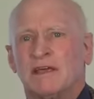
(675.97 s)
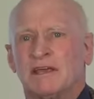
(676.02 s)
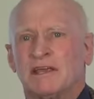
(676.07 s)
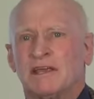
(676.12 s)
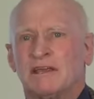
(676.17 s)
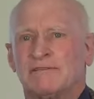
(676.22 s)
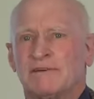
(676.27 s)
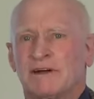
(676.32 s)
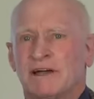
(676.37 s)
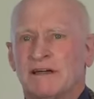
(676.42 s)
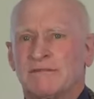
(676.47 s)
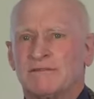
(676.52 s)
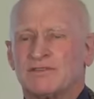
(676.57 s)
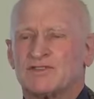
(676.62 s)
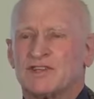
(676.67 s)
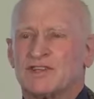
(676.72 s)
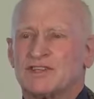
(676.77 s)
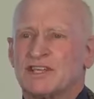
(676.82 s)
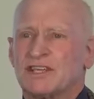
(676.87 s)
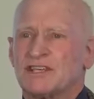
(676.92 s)
And if I ever
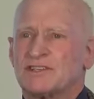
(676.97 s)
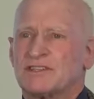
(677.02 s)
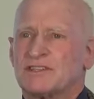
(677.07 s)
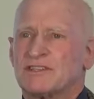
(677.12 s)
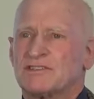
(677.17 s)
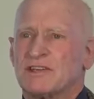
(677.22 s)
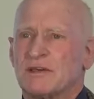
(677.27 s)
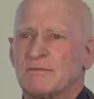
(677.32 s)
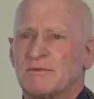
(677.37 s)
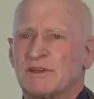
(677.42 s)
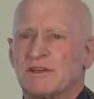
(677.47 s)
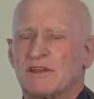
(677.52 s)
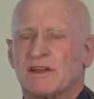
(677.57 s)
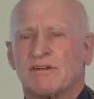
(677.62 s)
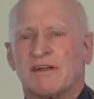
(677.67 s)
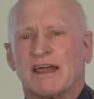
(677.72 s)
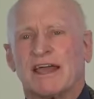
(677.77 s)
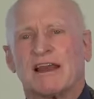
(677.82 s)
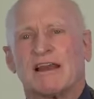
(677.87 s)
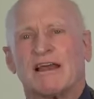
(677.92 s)
suggested something to
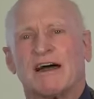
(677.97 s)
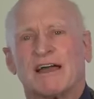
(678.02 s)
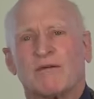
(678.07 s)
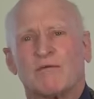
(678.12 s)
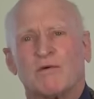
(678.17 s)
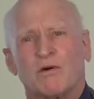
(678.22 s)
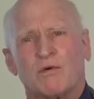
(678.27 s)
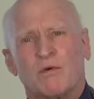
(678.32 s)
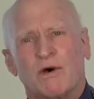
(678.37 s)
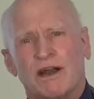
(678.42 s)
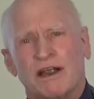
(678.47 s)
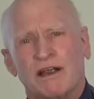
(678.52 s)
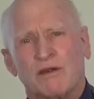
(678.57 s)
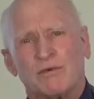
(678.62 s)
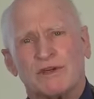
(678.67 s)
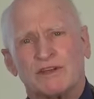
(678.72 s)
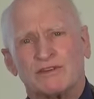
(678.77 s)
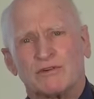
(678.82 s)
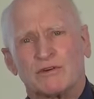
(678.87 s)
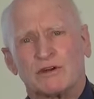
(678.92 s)
Greg like, well, why don't
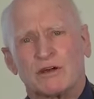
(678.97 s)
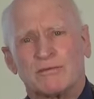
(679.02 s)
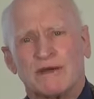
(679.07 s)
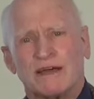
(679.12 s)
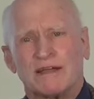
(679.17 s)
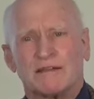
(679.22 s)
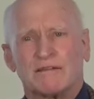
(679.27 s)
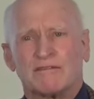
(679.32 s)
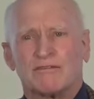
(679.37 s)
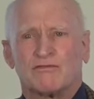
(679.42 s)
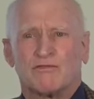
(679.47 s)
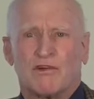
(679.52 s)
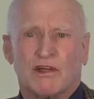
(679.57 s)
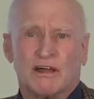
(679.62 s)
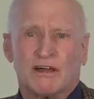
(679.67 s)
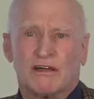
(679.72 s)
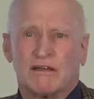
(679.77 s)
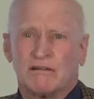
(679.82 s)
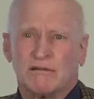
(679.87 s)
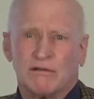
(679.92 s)
we talk about
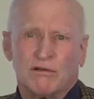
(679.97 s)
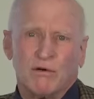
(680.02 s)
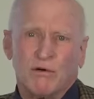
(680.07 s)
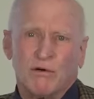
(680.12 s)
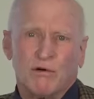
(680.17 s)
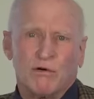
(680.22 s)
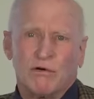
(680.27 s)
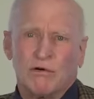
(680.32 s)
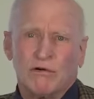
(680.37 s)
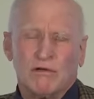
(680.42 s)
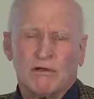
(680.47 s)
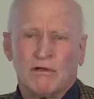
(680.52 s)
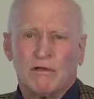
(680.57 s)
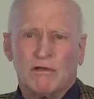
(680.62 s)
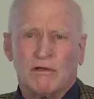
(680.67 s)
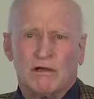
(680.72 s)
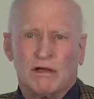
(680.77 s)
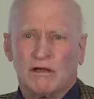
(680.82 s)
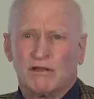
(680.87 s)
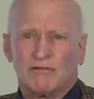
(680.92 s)
drug law,
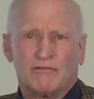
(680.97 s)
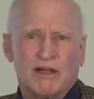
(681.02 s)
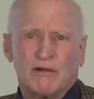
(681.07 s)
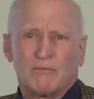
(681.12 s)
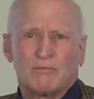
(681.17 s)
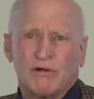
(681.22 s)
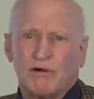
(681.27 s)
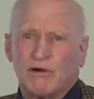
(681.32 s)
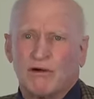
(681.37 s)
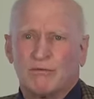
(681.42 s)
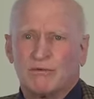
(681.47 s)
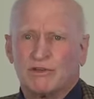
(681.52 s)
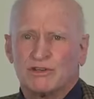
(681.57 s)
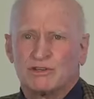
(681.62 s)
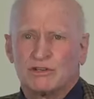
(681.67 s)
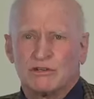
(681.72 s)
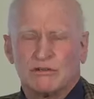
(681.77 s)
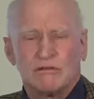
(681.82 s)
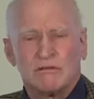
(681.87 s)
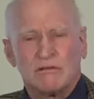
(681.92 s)
drug
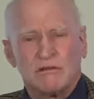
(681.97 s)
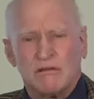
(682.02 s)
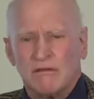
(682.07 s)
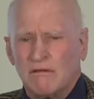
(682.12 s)
prohibition?